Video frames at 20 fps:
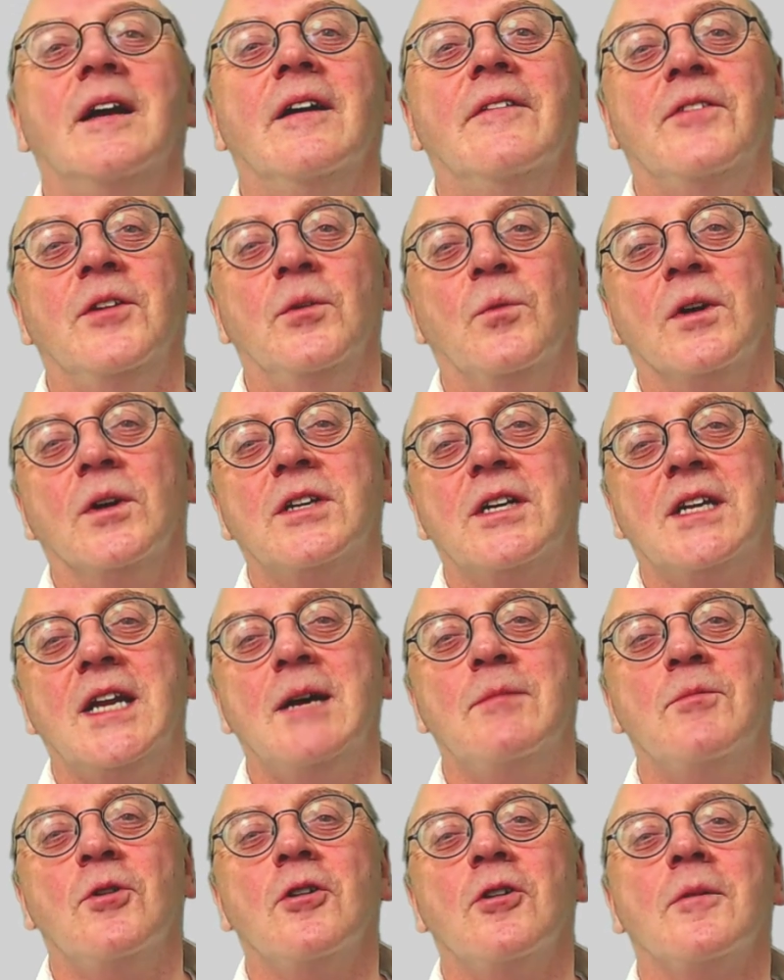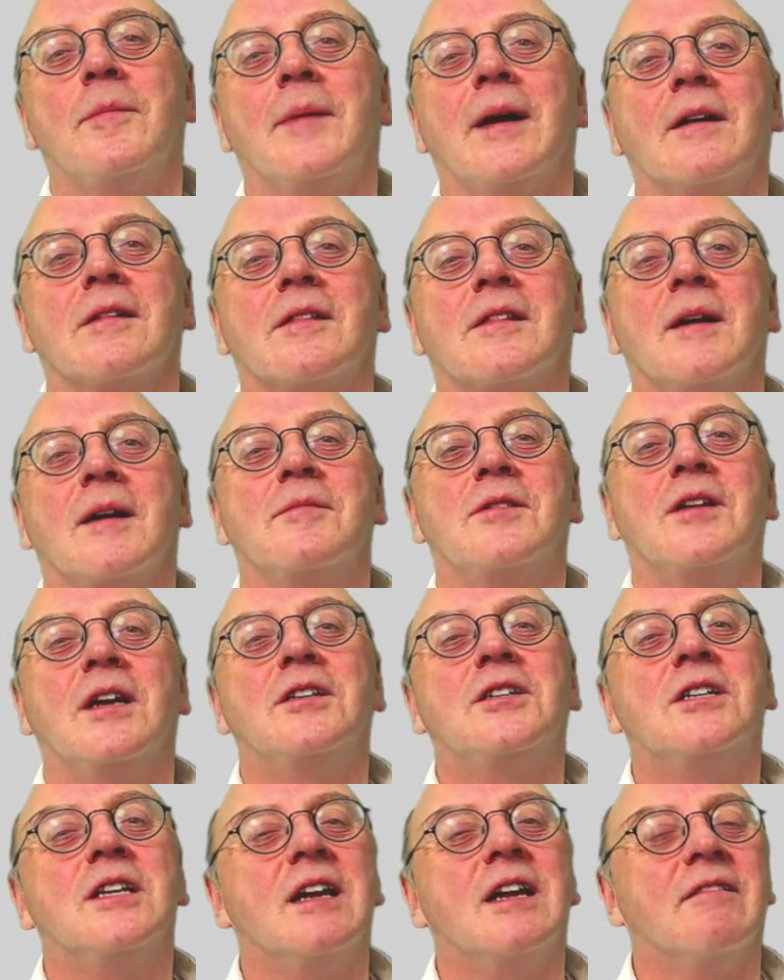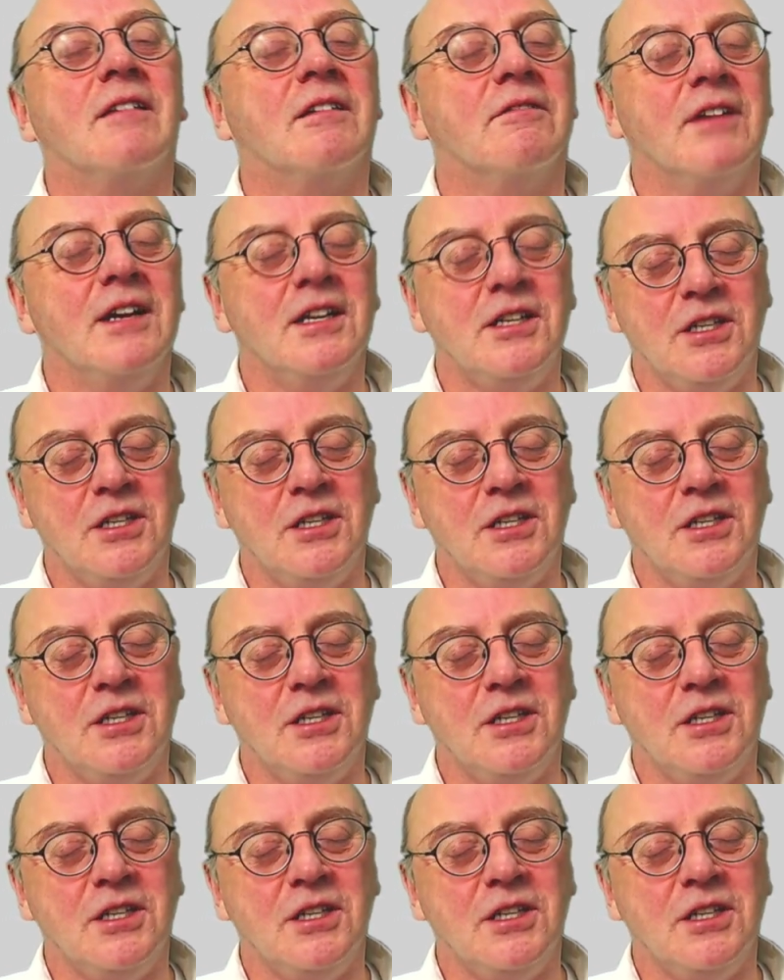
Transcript: If you want to know more about Subsea Engineering, read